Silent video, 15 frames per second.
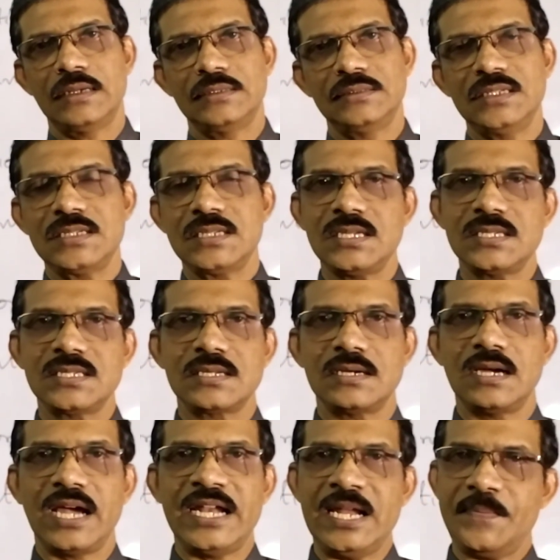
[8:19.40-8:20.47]
This is
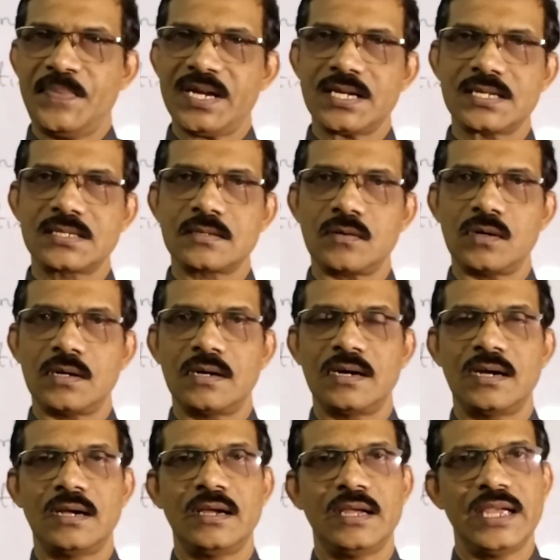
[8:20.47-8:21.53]
an apex
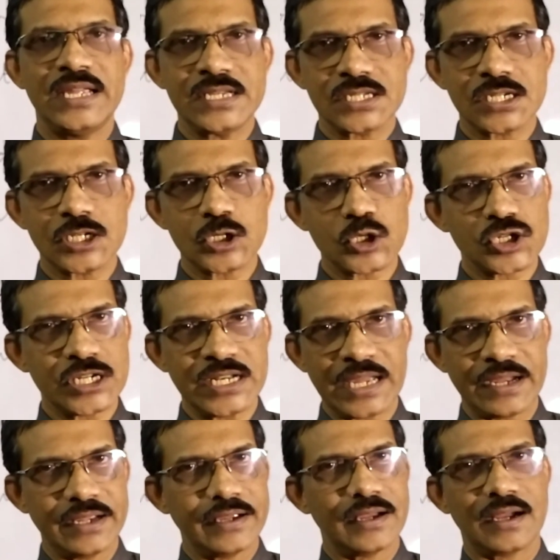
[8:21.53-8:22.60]
institution
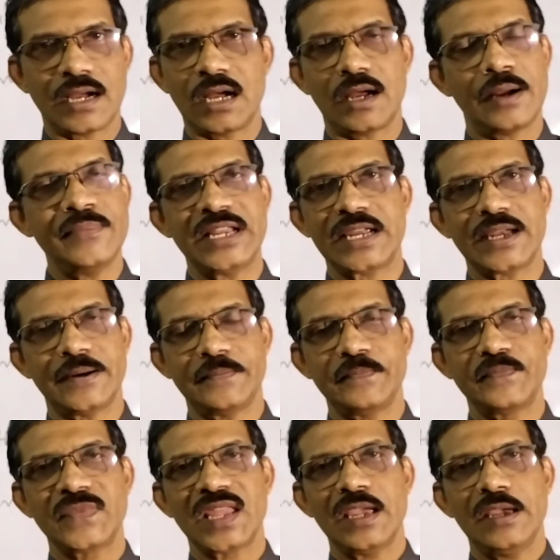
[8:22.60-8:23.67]
in America
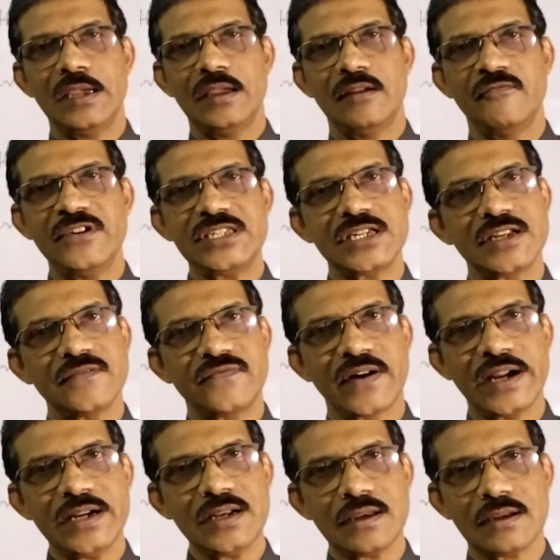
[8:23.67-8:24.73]
which
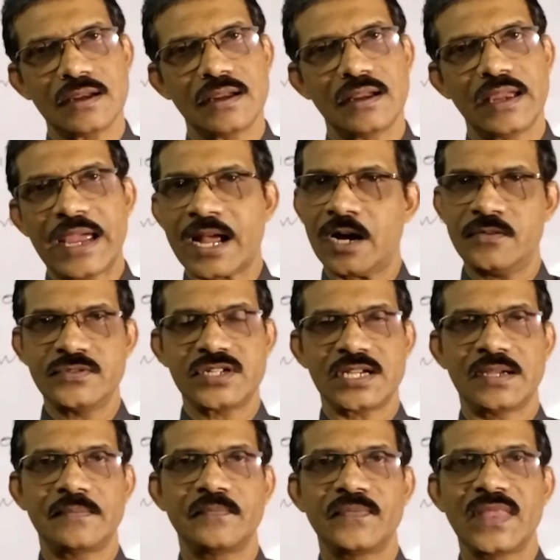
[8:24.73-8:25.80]
defined
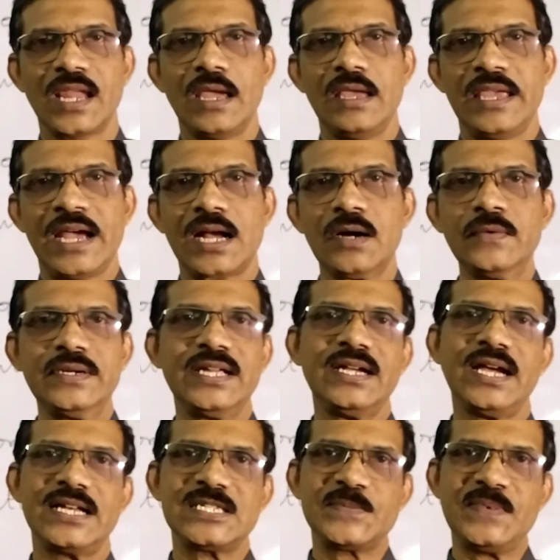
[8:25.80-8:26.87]
accounting. Accounting
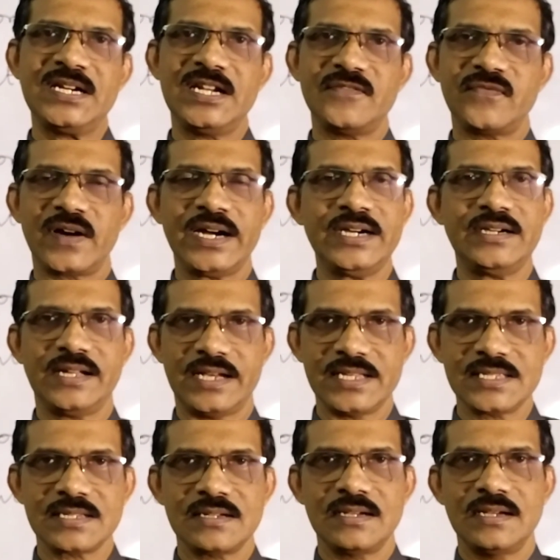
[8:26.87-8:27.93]
has been defined
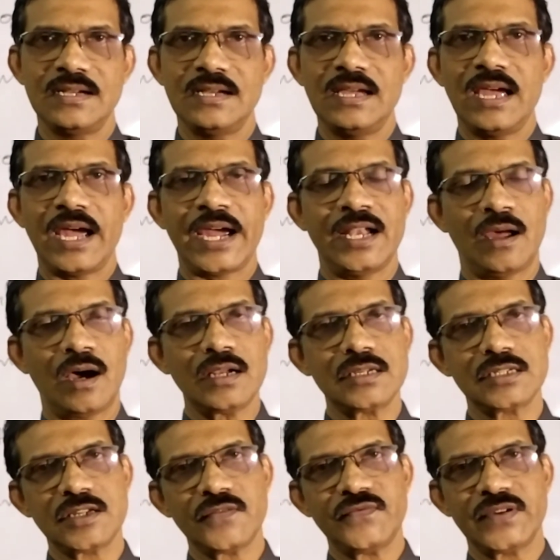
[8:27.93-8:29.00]
as an
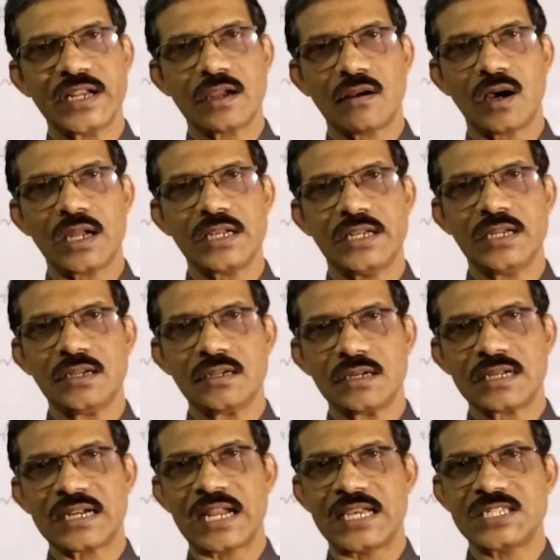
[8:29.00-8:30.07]
art of recording,
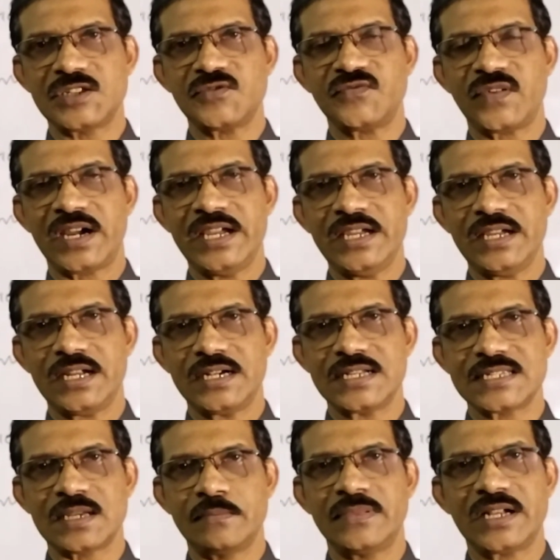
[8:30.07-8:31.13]
classifying and
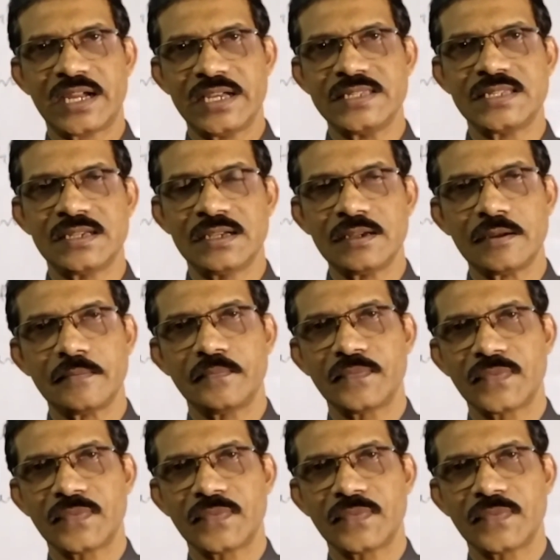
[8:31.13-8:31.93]
summarizing